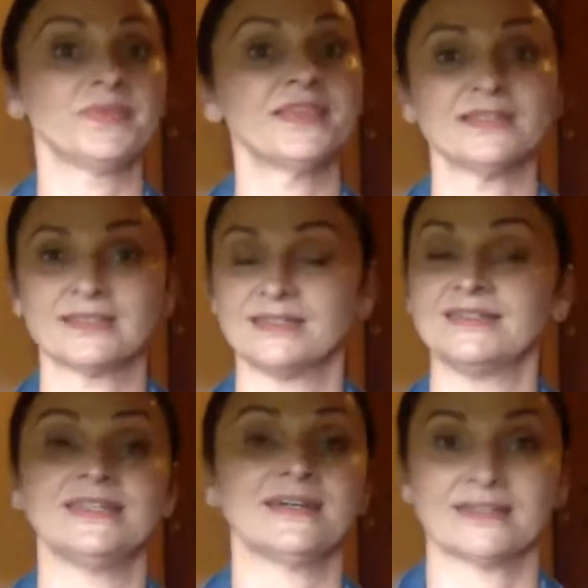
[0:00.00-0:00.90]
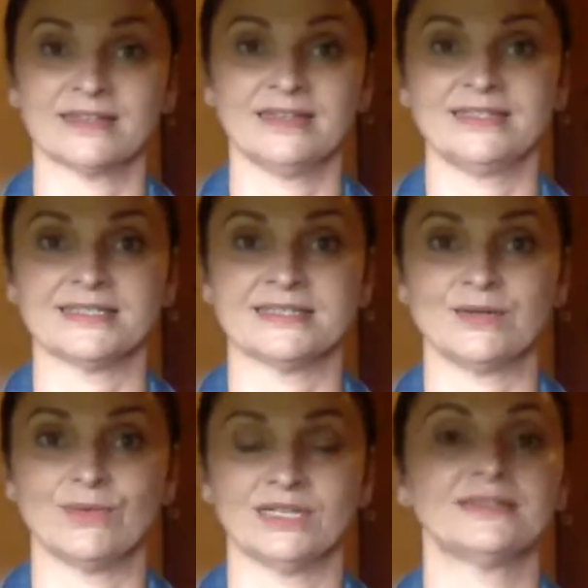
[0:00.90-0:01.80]
not the
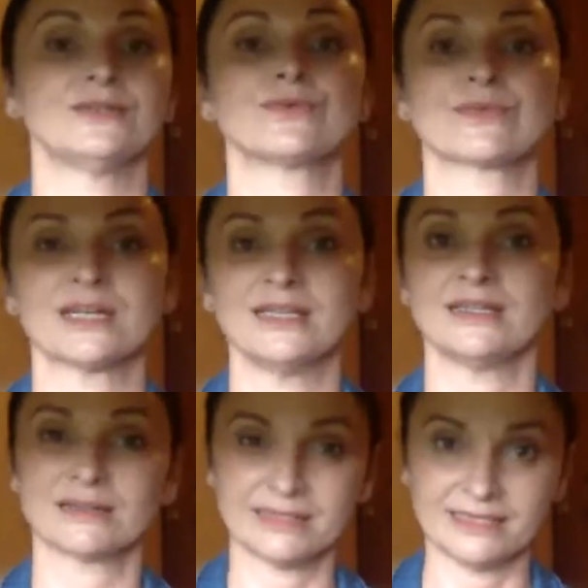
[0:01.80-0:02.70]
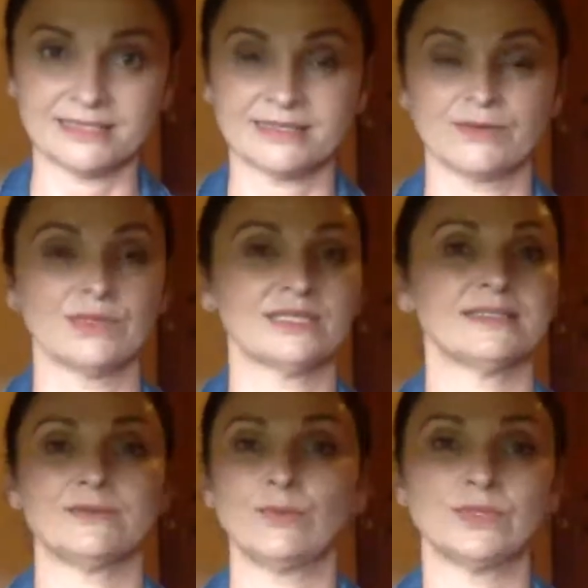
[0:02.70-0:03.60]
unrealistic one, the really realistic
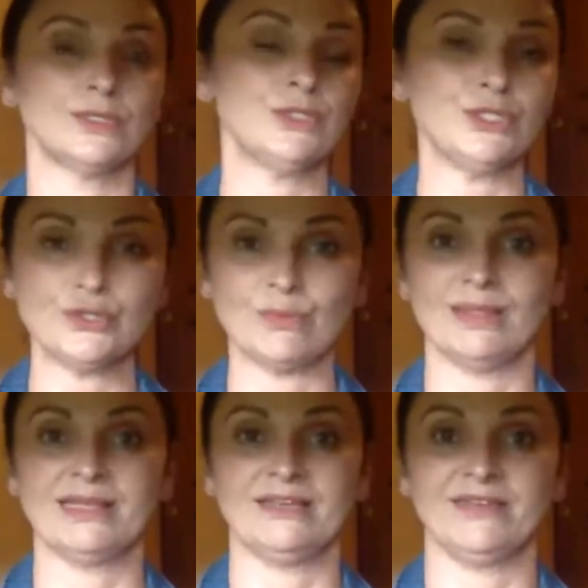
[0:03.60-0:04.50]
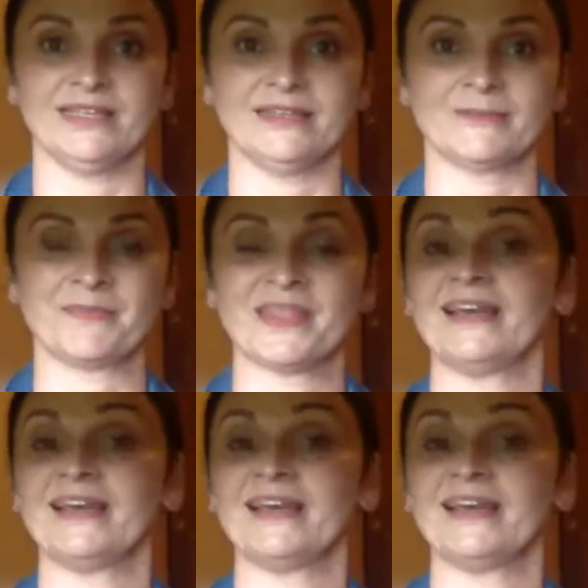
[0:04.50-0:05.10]
one that you believe in it.